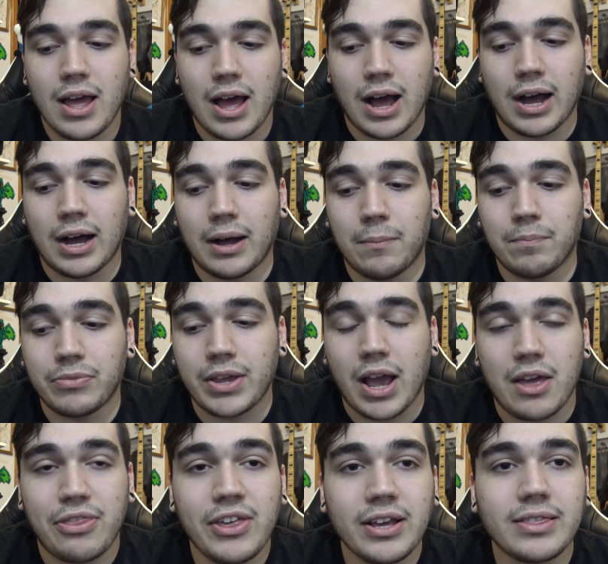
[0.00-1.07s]

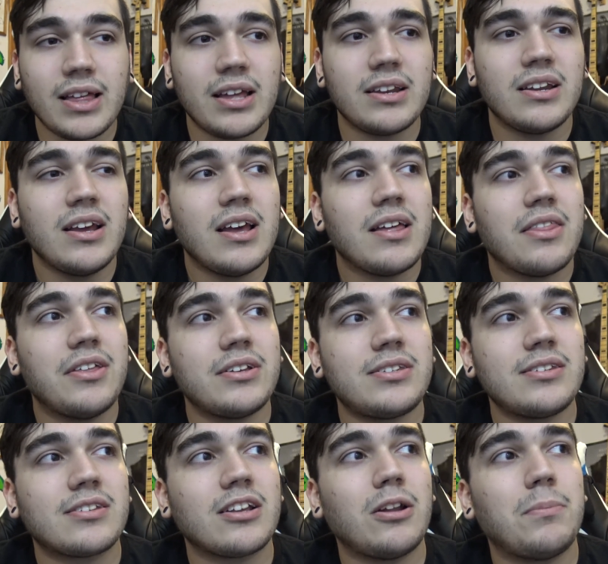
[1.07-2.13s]
yeah, I think that this
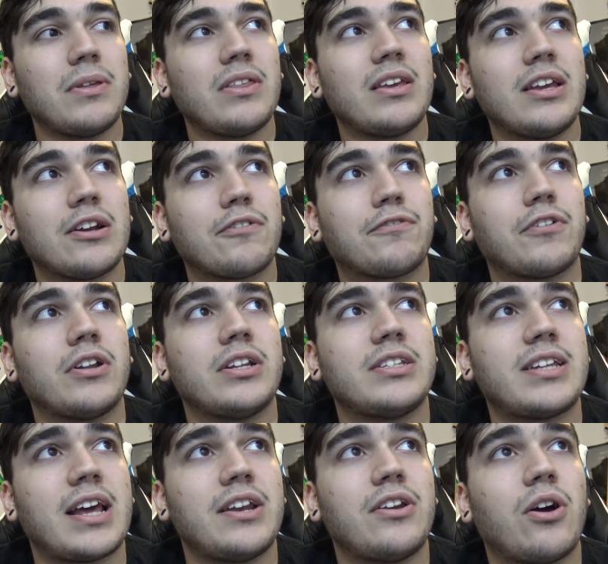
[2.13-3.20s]
is gonna be the year for
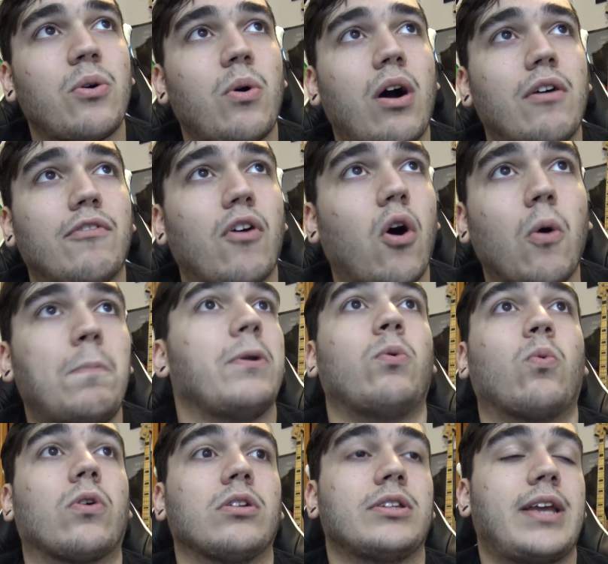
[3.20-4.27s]
Nintendo of
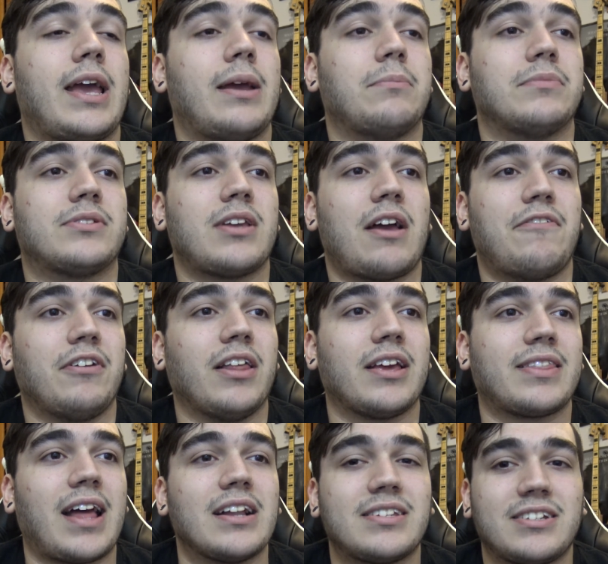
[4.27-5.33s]
open world games. I feel
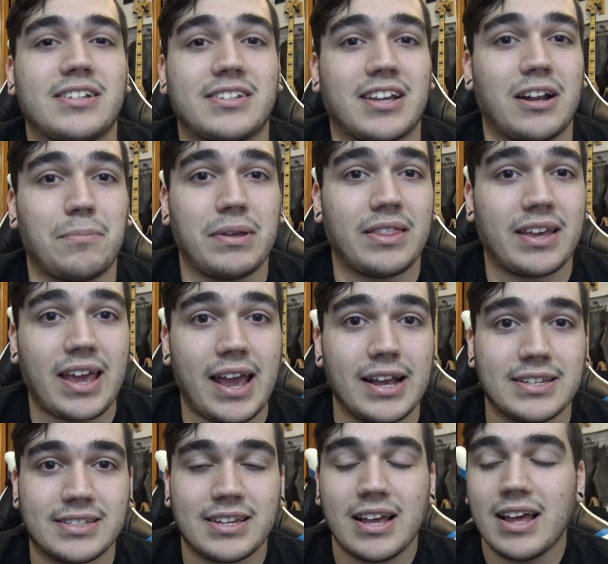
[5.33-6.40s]
like that's just gonna be the
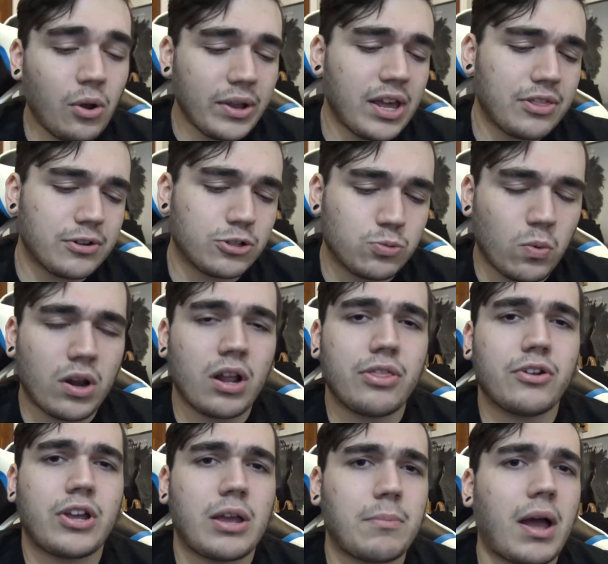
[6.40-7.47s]
case. Oh yeah, there's one
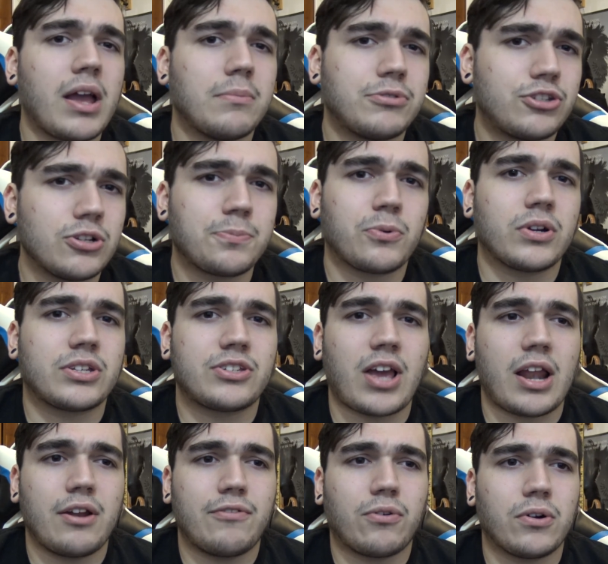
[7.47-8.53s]
other game I am super
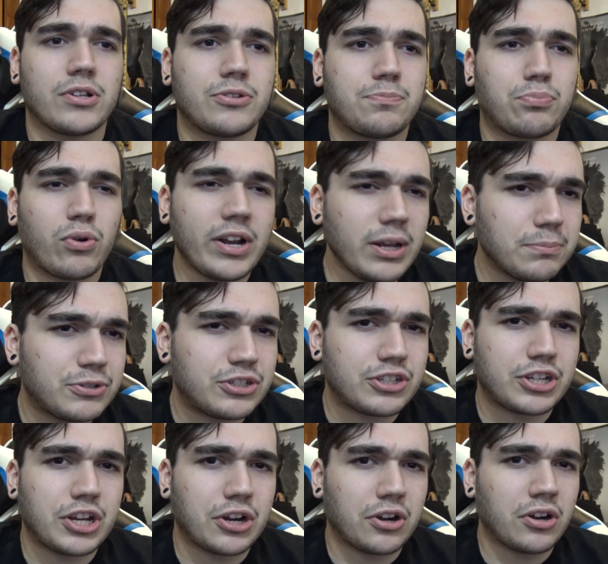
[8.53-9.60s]
excited for. It's pretty
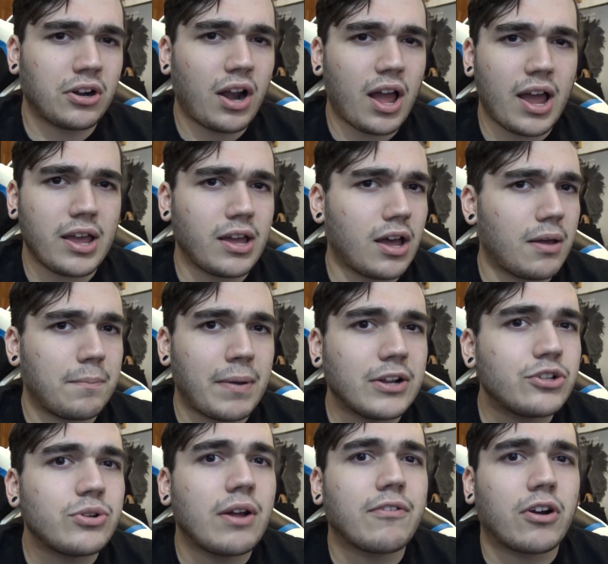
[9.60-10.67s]
obscure. I
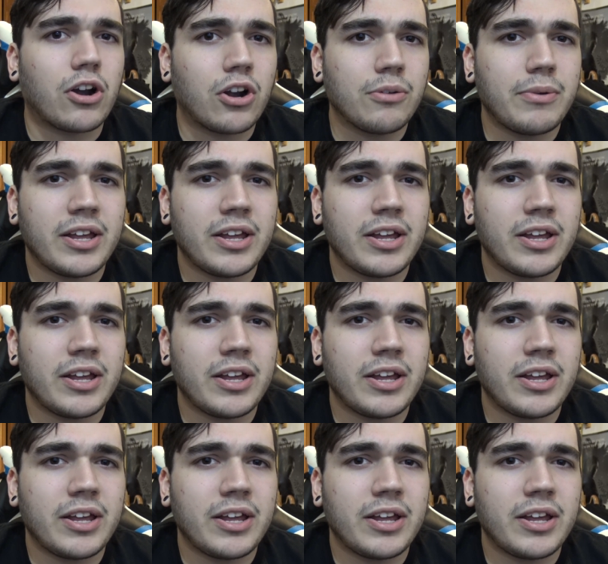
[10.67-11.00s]
bet you never heard of